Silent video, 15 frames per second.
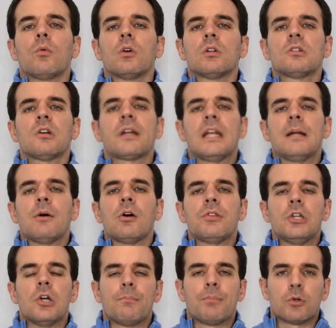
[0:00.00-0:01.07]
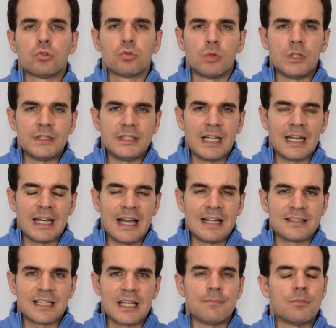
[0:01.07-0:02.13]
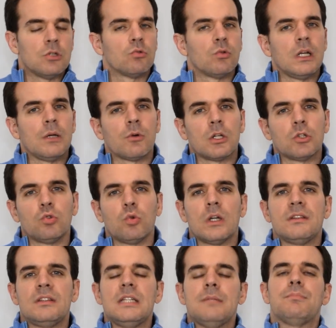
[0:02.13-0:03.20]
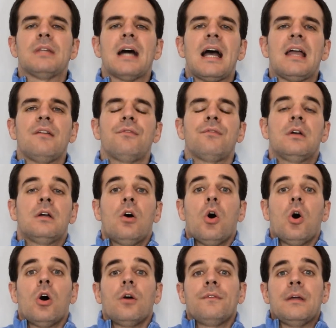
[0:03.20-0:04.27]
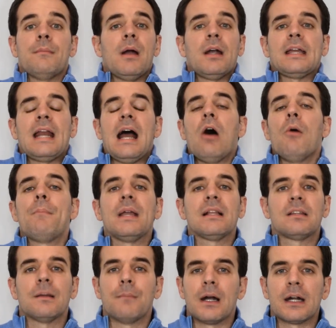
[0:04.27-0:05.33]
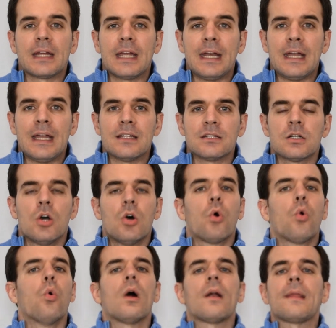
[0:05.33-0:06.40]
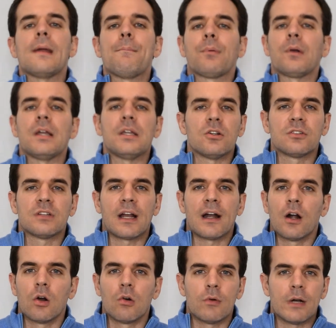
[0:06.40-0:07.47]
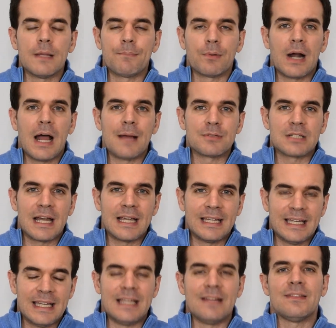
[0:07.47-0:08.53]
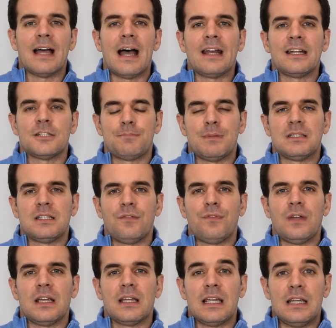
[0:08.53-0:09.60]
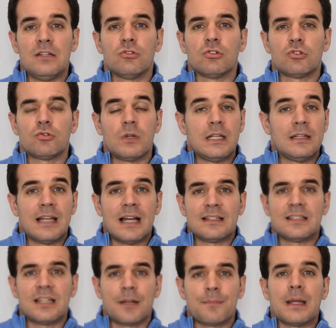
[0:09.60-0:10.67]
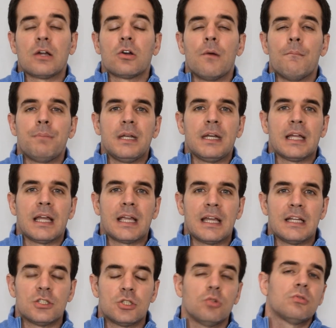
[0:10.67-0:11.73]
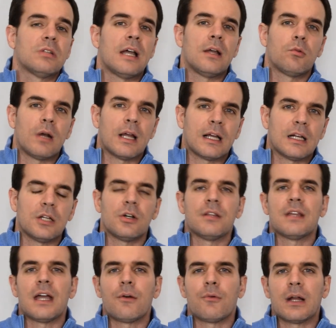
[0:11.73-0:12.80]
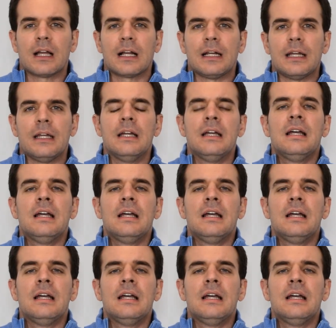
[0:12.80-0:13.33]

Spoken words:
we're talking about the opportunity and landscape, you really want to do a deep dive on the market, how big the market is, who are the players that are already perhaps like in that specific industry, in that segment, competing against you directly or indirectly.